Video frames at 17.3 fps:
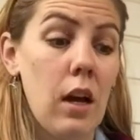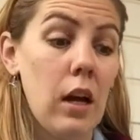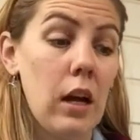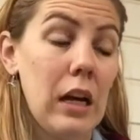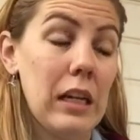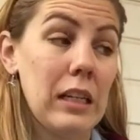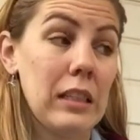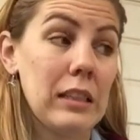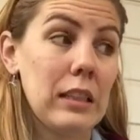
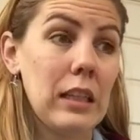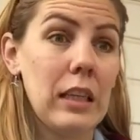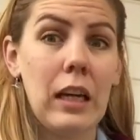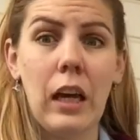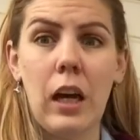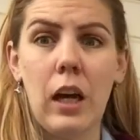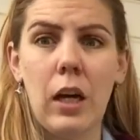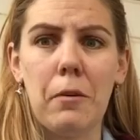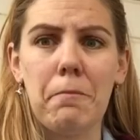honestly,
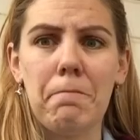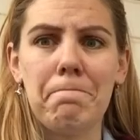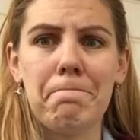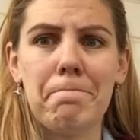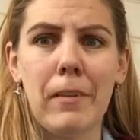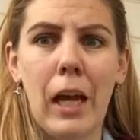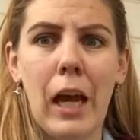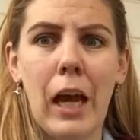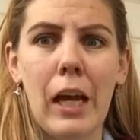I
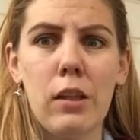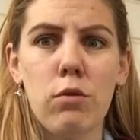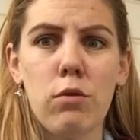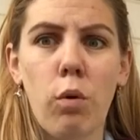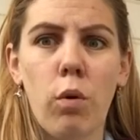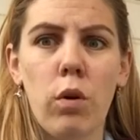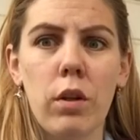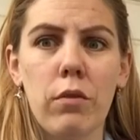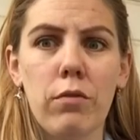
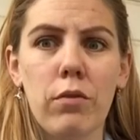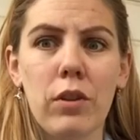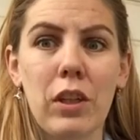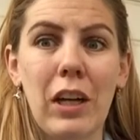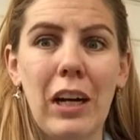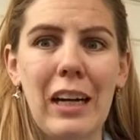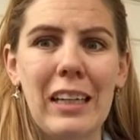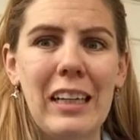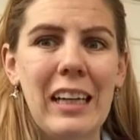totally
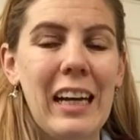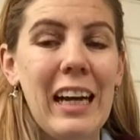forgot.